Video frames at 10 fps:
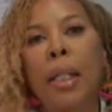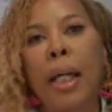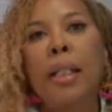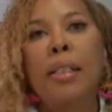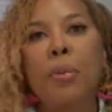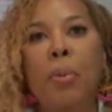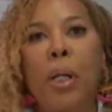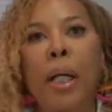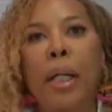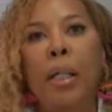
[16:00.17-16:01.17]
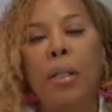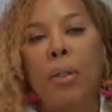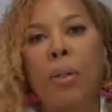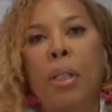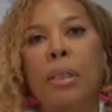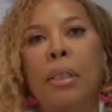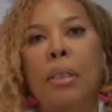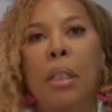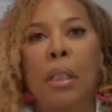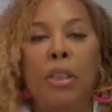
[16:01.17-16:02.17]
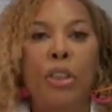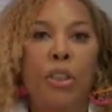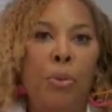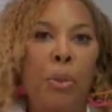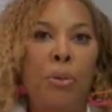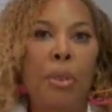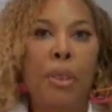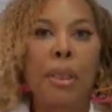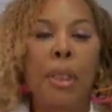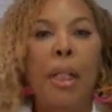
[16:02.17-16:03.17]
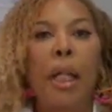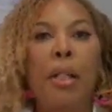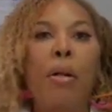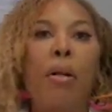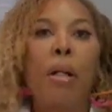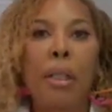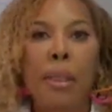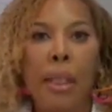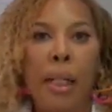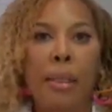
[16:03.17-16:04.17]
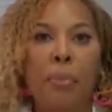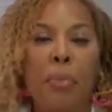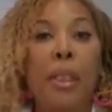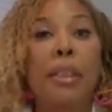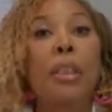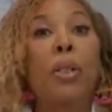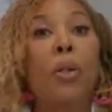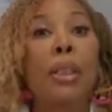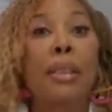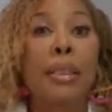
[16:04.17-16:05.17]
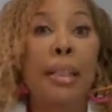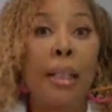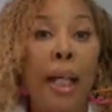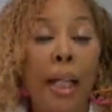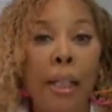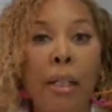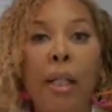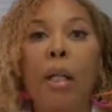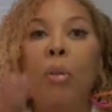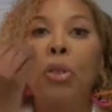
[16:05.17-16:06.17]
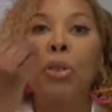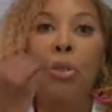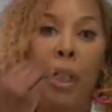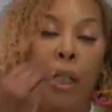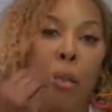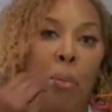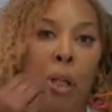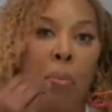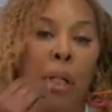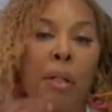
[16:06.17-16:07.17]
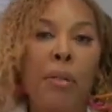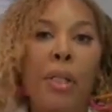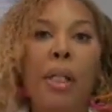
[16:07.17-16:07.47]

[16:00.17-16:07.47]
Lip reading: that is why it causes strokes and heart attacks, because it causes clotting when you take it by mouth.